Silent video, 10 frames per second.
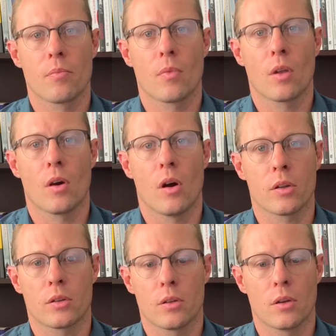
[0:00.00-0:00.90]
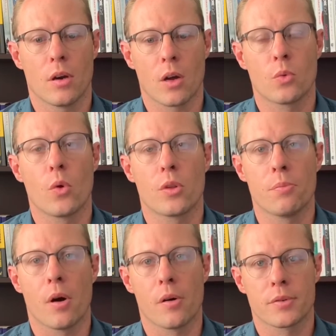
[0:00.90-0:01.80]
hot water
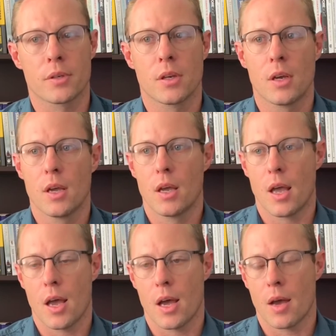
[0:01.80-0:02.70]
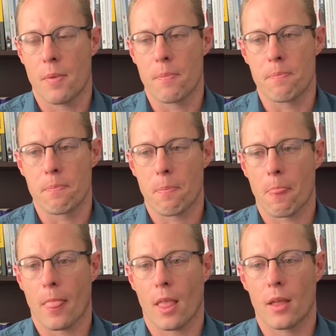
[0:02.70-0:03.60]
baths.
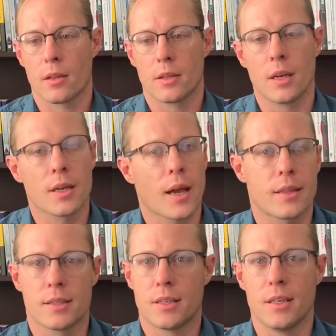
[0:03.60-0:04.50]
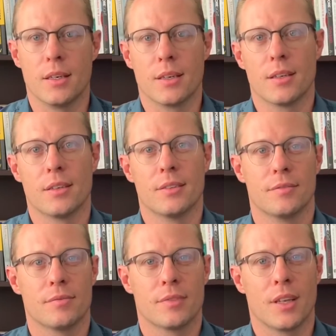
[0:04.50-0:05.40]
Didn't like the sea.
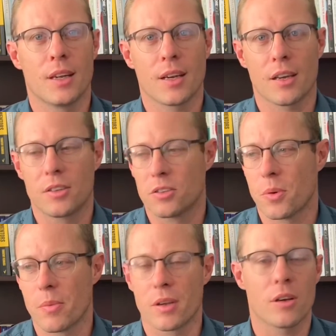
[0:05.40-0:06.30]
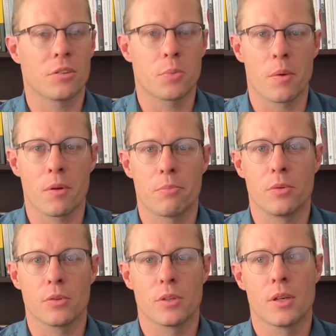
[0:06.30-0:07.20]
Didn't like to swim in cold swimming
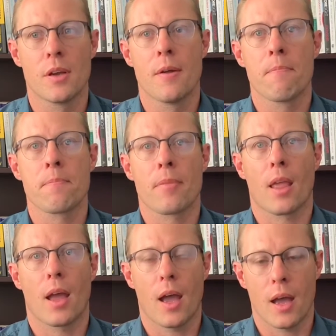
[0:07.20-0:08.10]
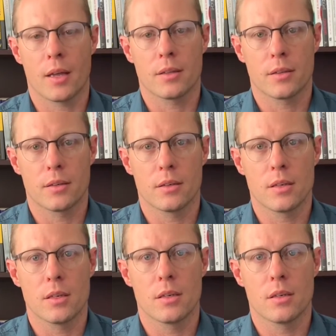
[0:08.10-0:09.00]
pools. And
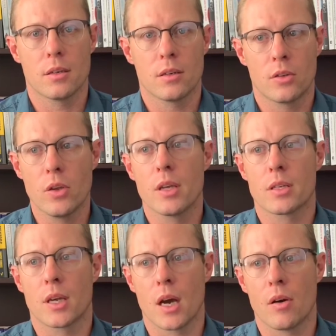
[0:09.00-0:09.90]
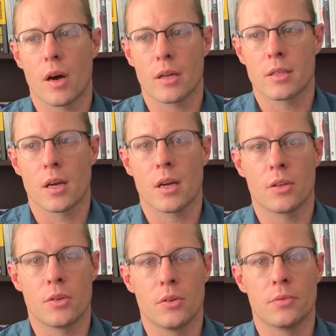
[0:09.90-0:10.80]
2 years ago, I decided
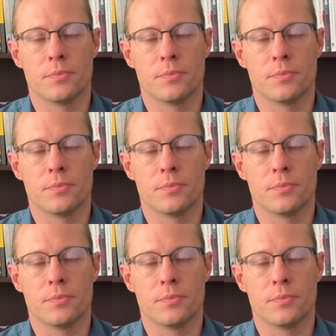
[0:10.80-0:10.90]
to